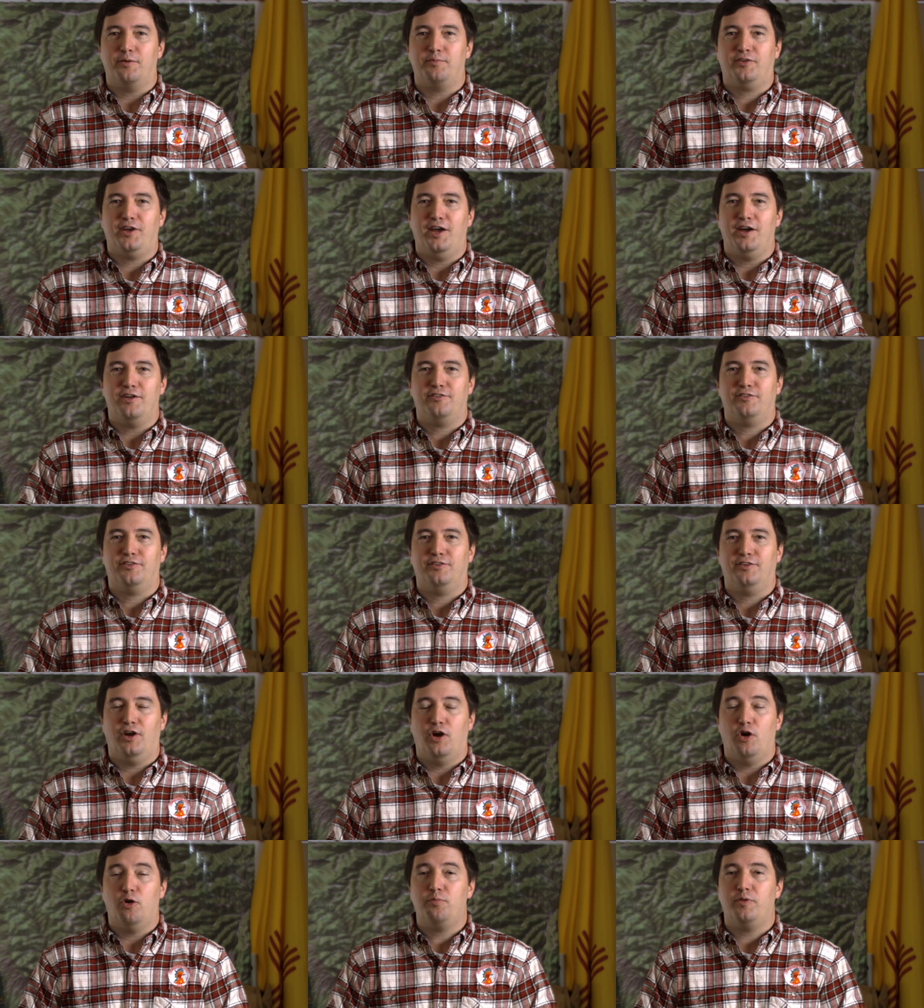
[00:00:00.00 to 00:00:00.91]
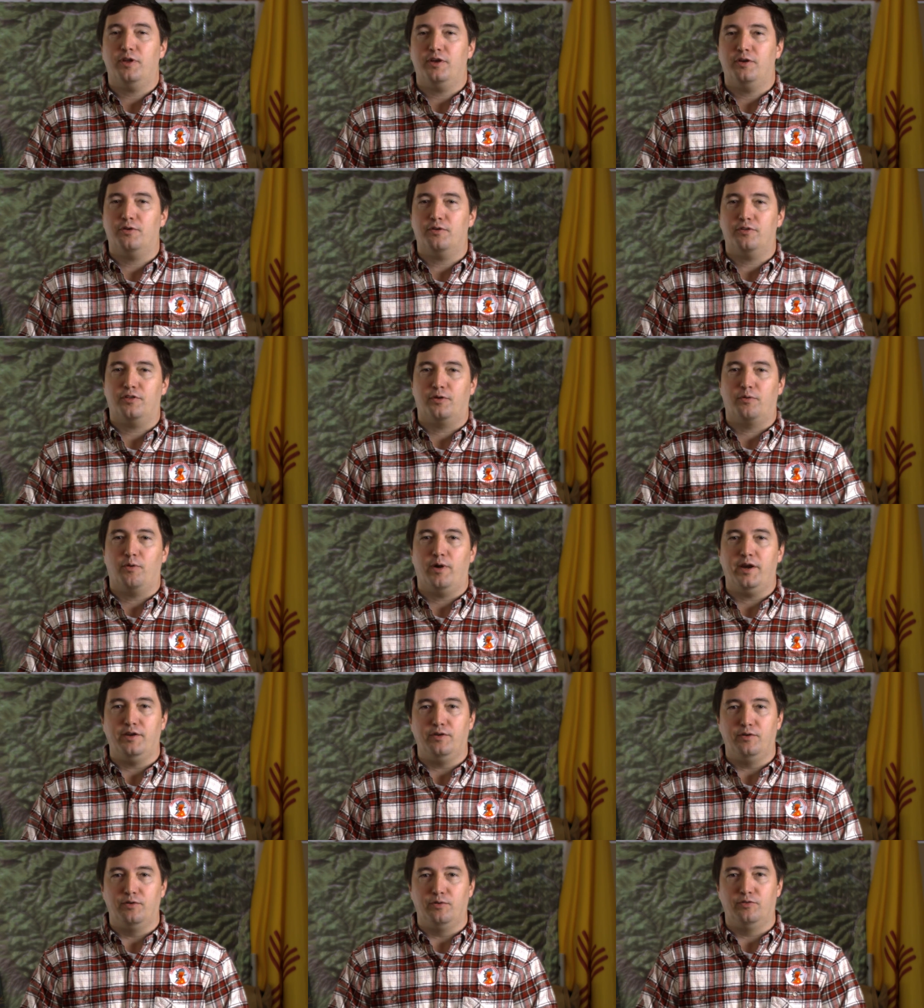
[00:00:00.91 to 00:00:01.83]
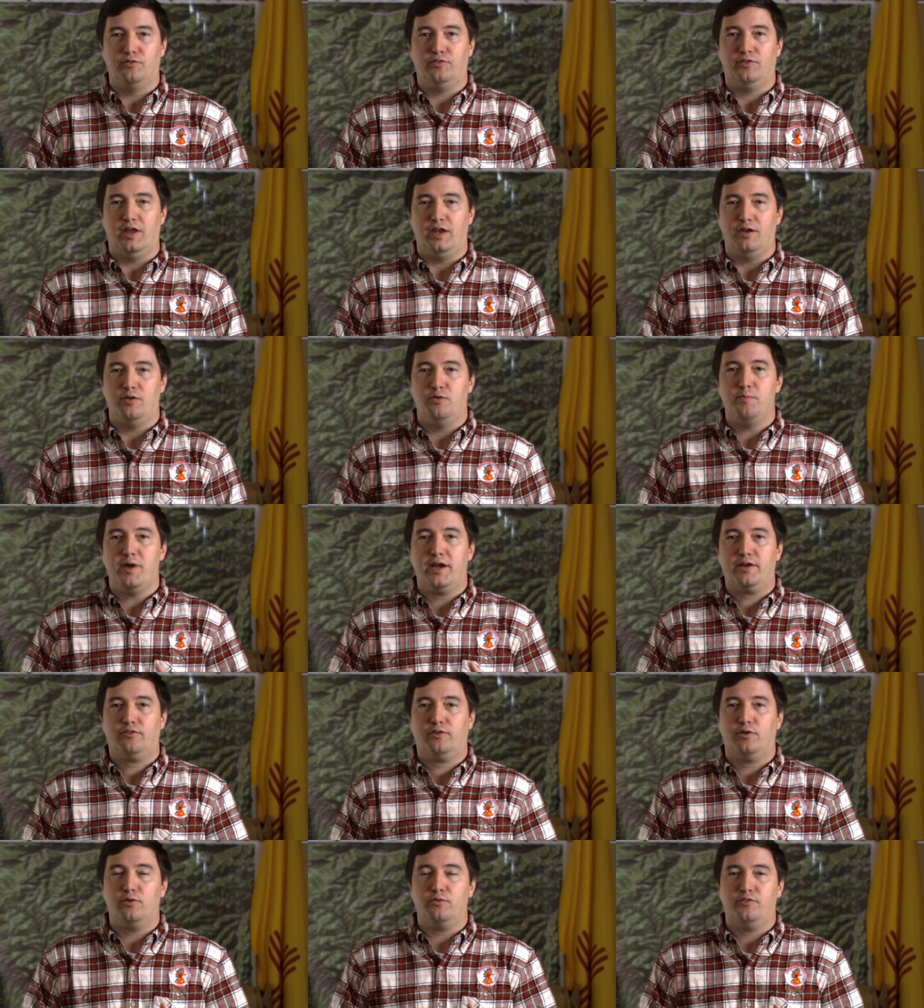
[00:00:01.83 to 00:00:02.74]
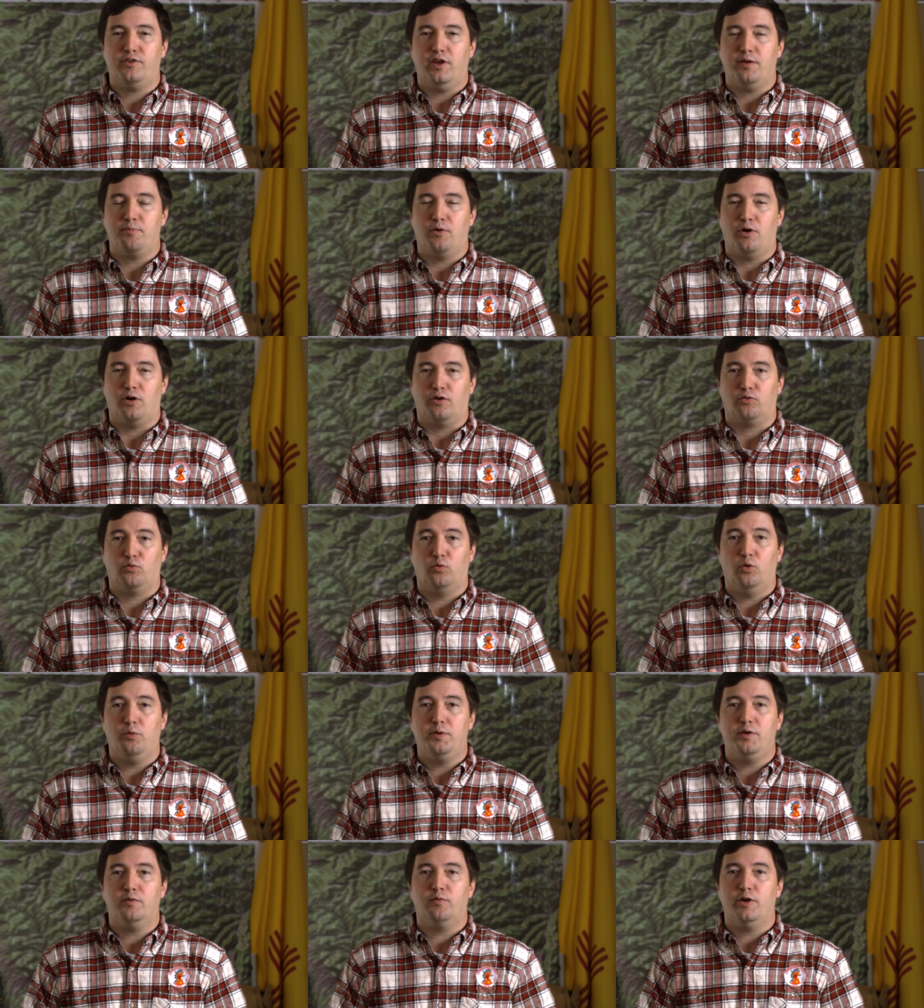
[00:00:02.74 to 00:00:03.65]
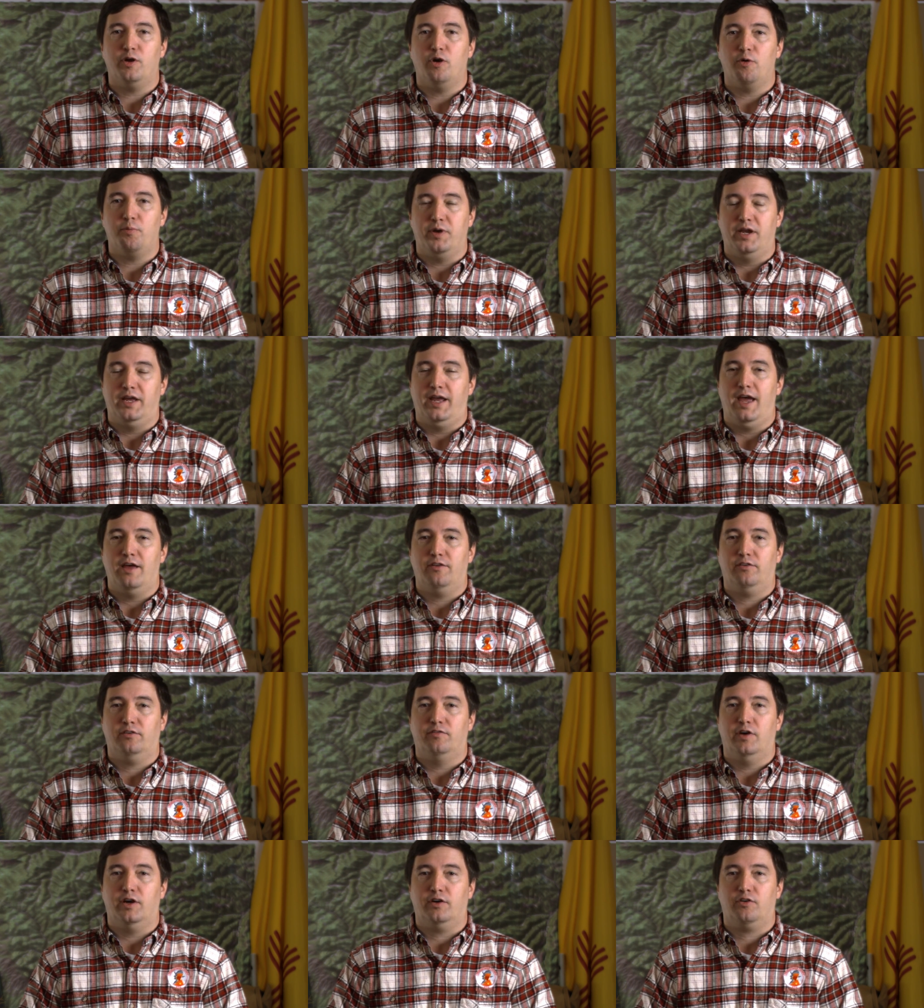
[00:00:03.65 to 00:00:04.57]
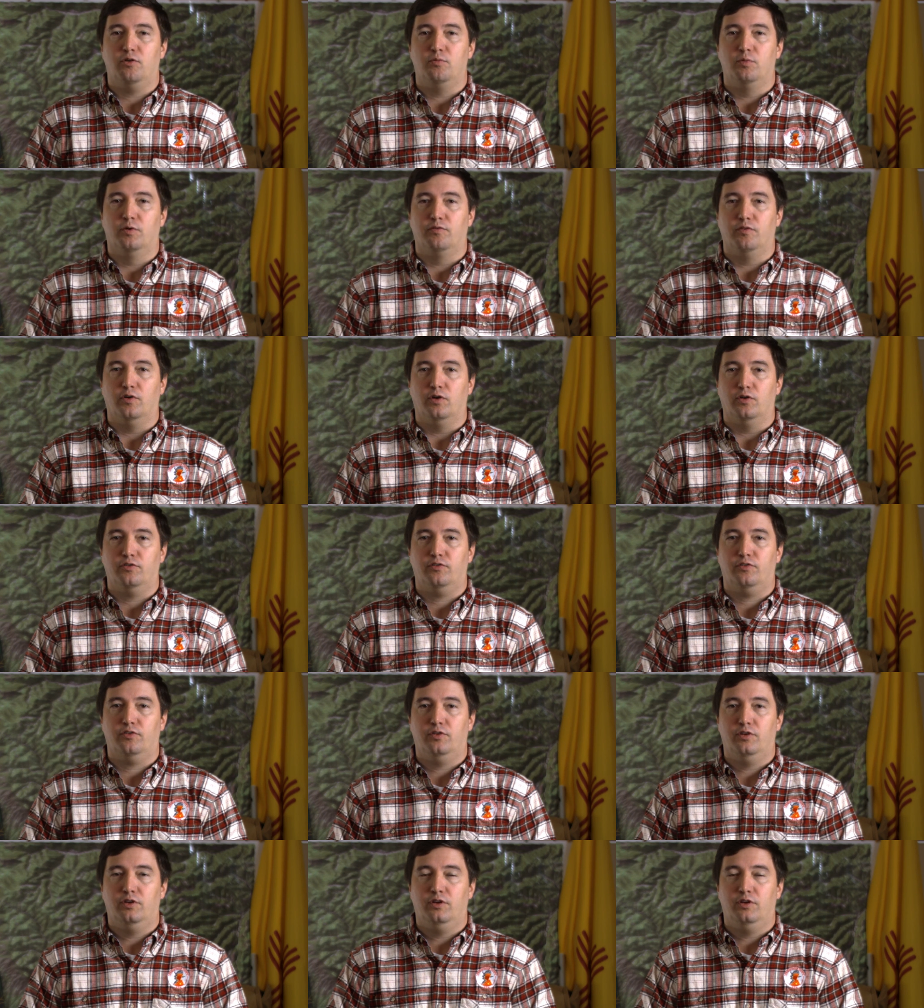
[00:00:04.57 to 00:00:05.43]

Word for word: Cub Scouts. I hope that you heard the great news that New Mexico State Parks will be reopening as of October 1st.